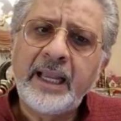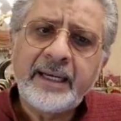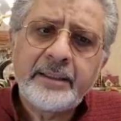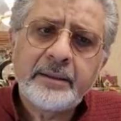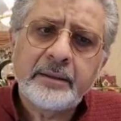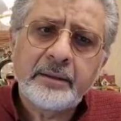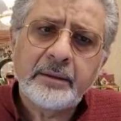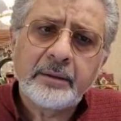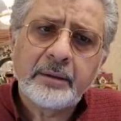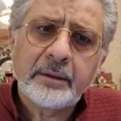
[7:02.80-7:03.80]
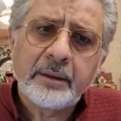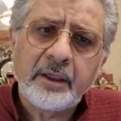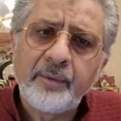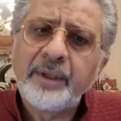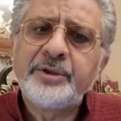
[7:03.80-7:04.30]
and
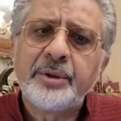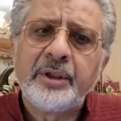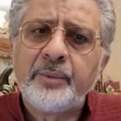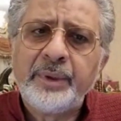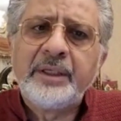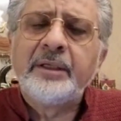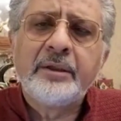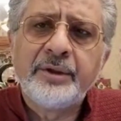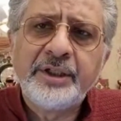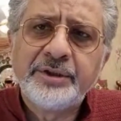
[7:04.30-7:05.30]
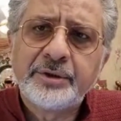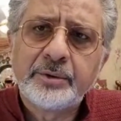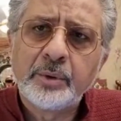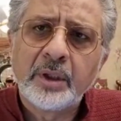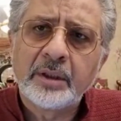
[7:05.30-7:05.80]
eventually we
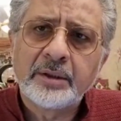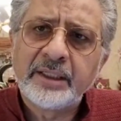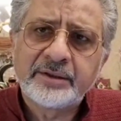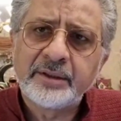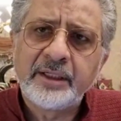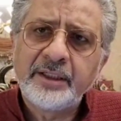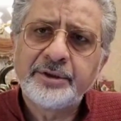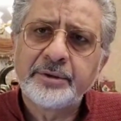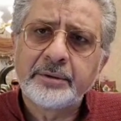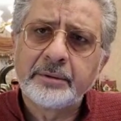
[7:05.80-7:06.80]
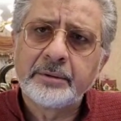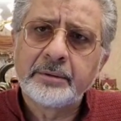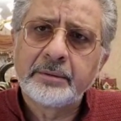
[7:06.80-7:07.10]
reach to our destination.